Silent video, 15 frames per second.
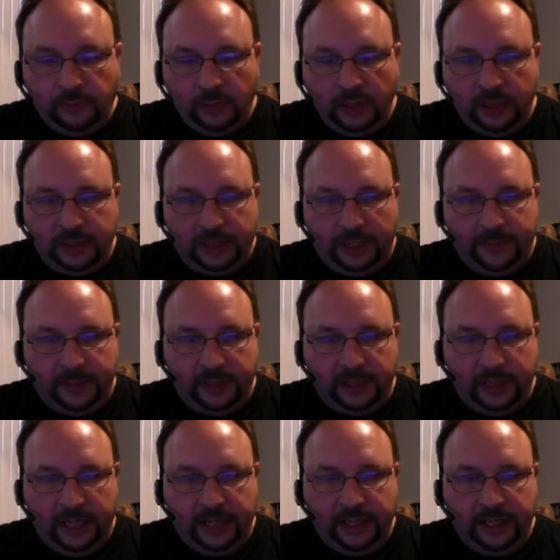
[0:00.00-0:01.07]
Type in
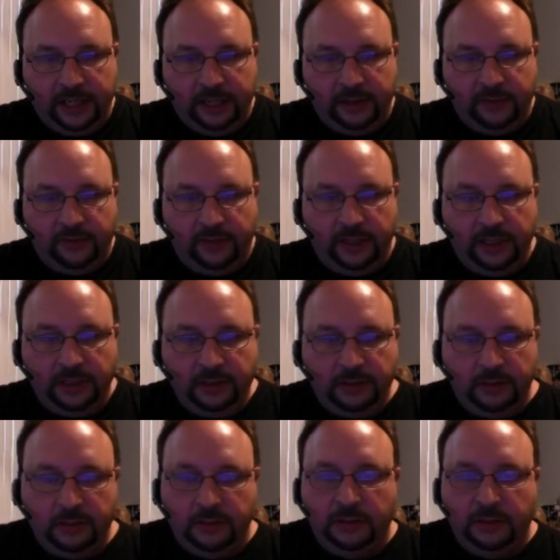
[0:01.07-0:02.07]
.NET Run.